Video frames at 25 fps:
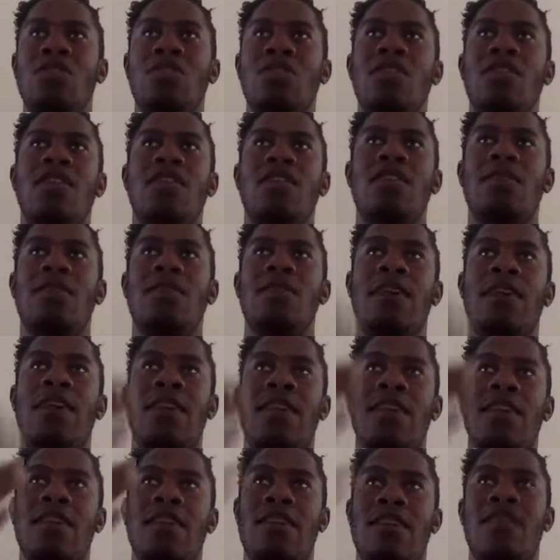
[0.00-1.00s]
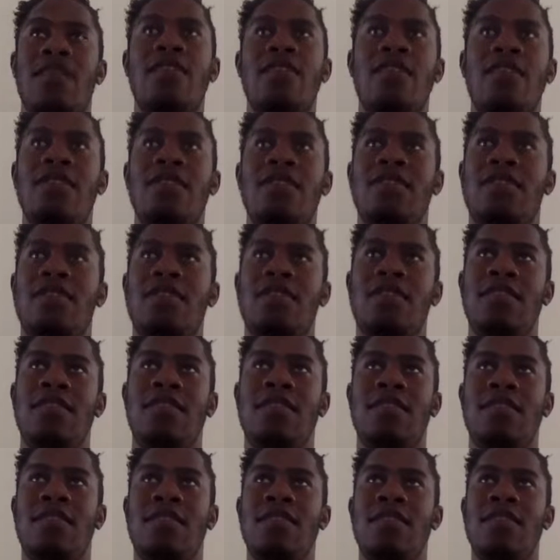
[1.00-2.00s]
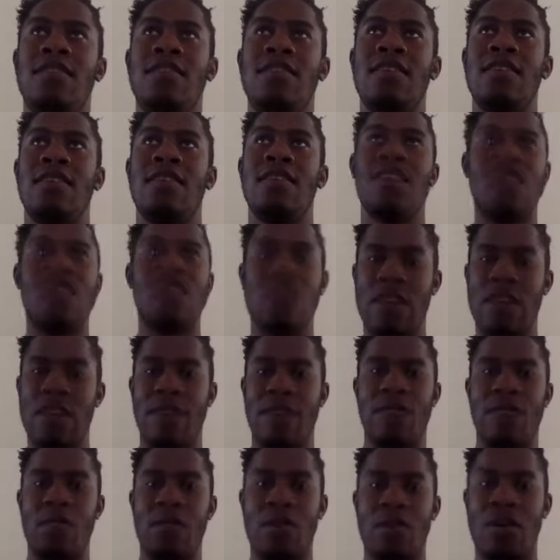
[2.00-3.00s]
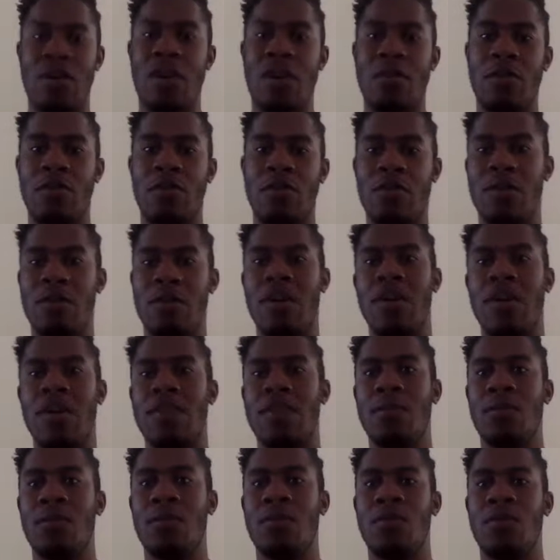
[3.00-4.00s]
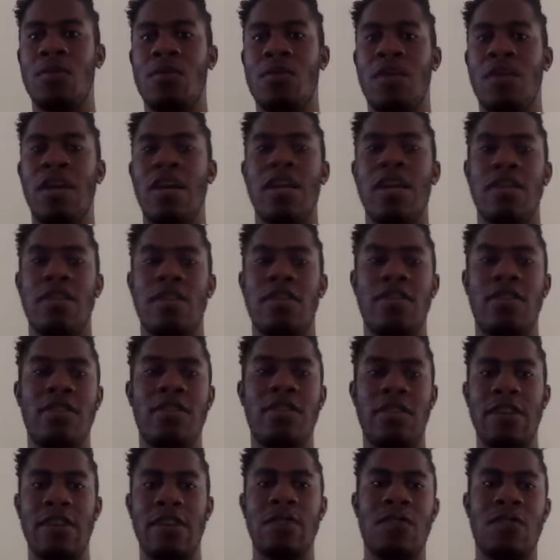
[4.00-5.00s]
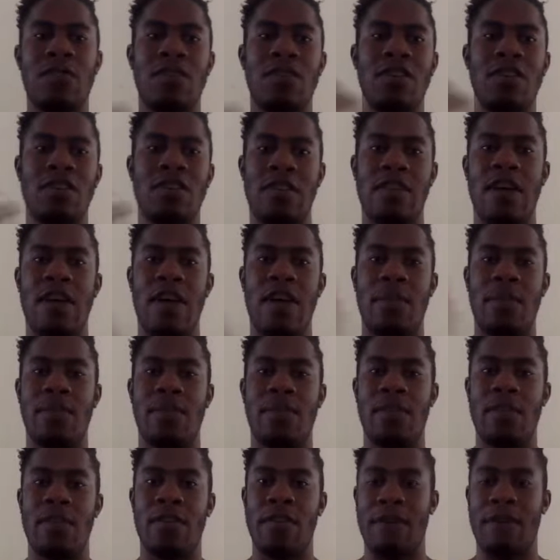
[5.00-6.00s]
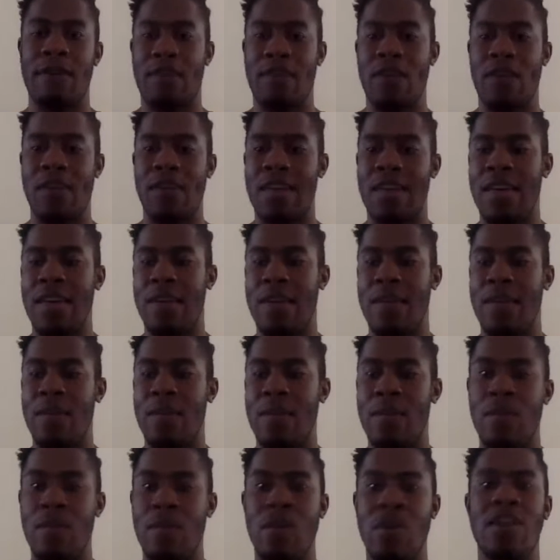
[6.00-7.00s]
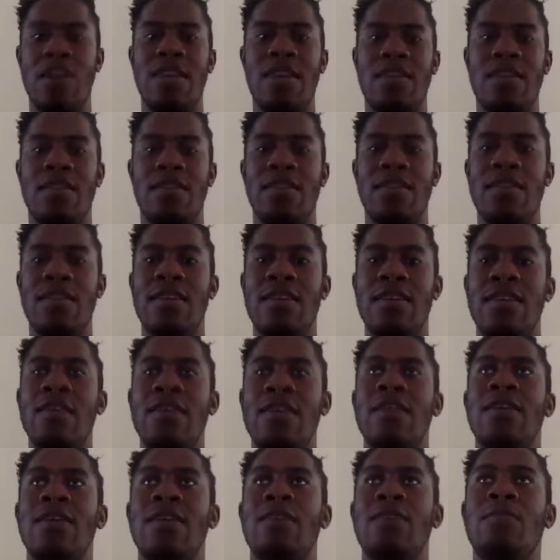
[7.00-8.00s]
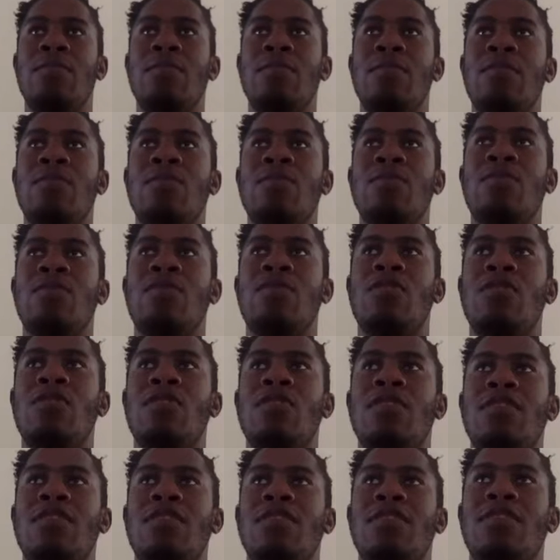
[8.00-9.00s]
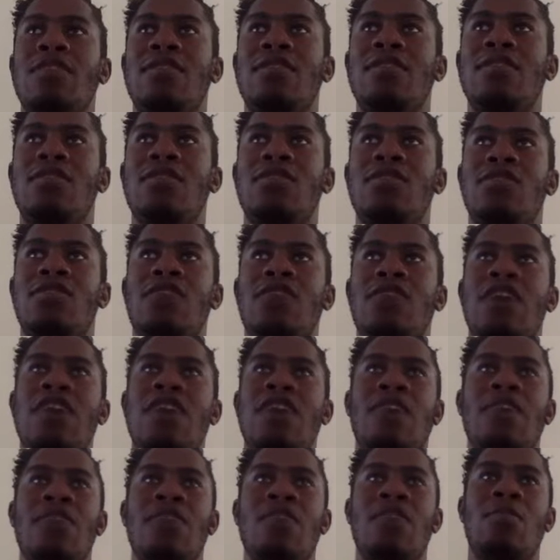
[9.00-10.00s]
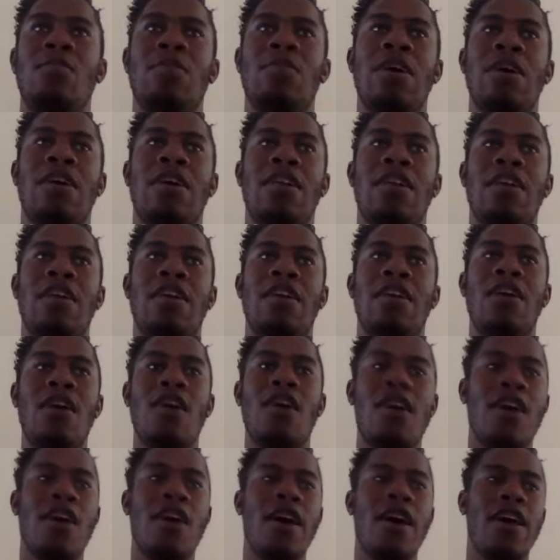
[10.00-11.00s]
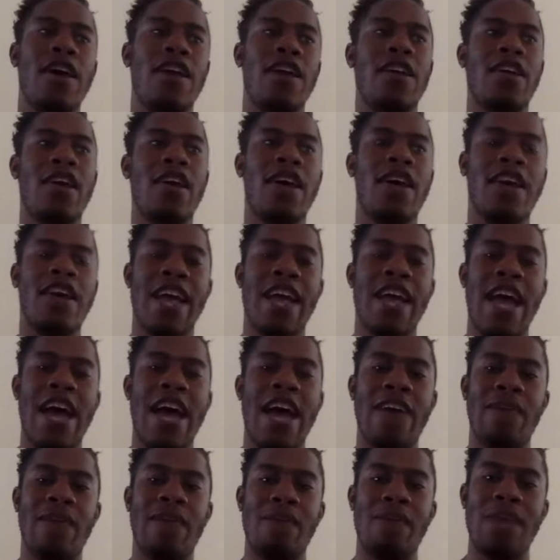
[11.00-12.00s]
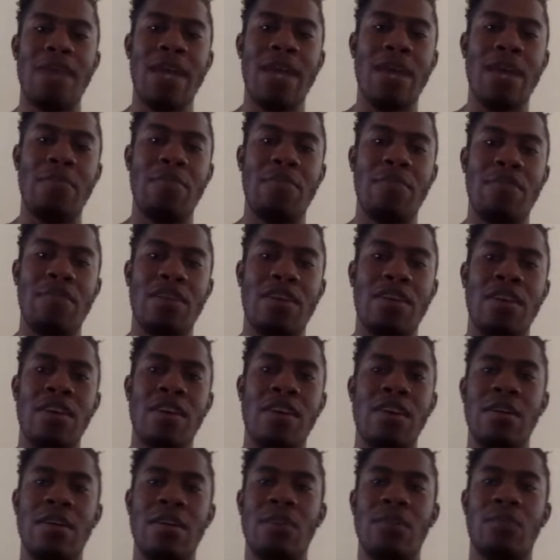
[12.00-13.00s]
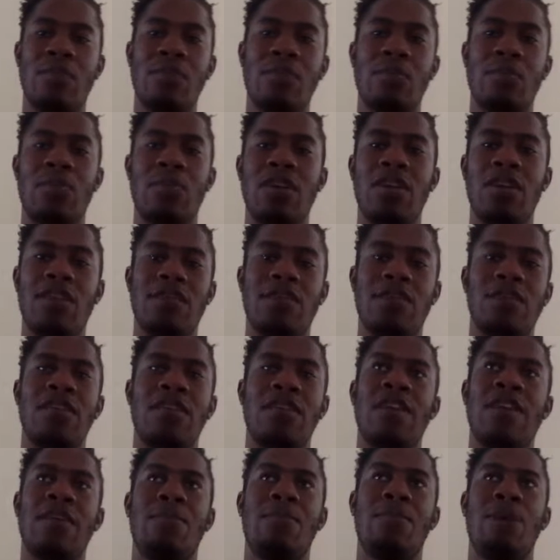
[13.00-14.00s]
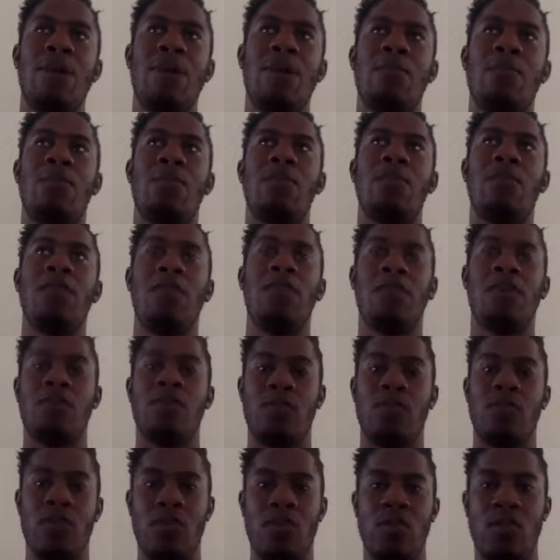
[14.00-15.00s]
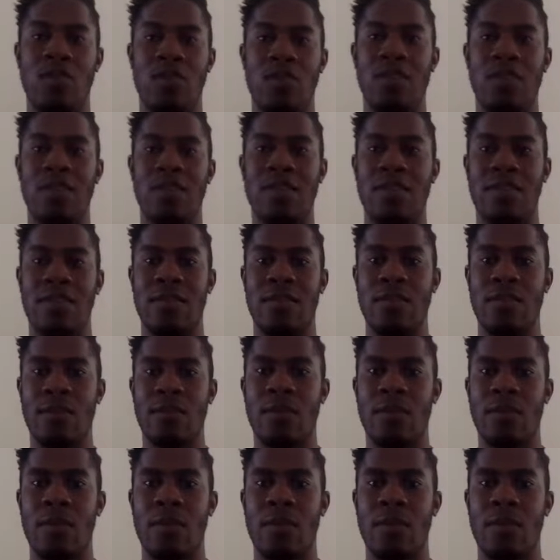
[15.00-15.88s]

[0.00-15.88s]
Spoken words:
You end up getting currencies that you never thought was possible, right? There are different types of fucking monies. People always jiving about like, oh, I gotta have paper. But what if today paper becomes useless?